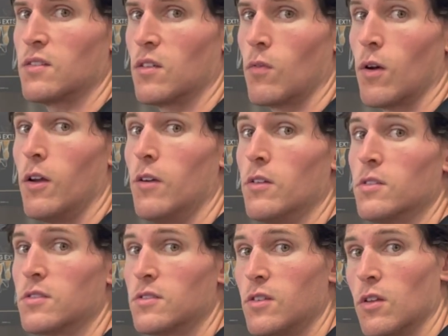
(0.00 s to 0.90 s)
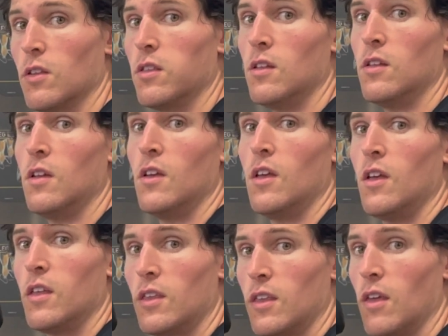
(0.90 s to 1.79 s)
I want to still,
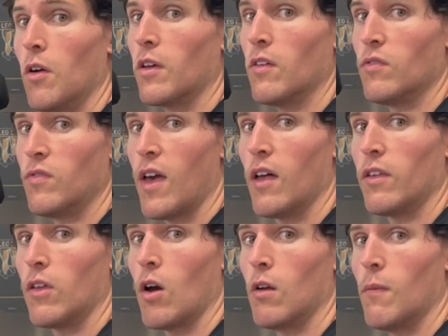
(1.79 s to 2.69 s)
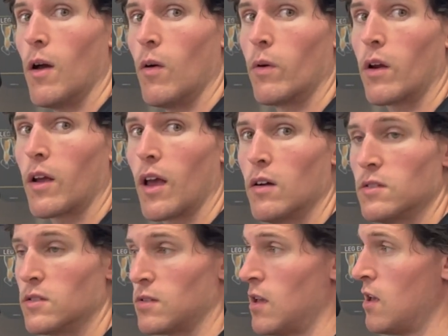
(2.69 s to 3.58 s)
get value out of my
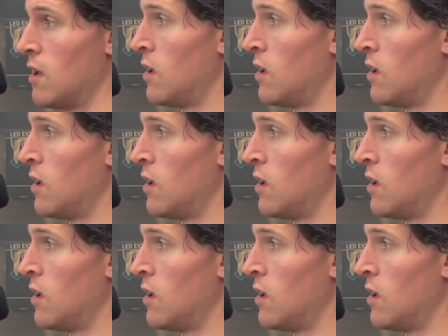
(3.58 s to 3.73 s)
workouts.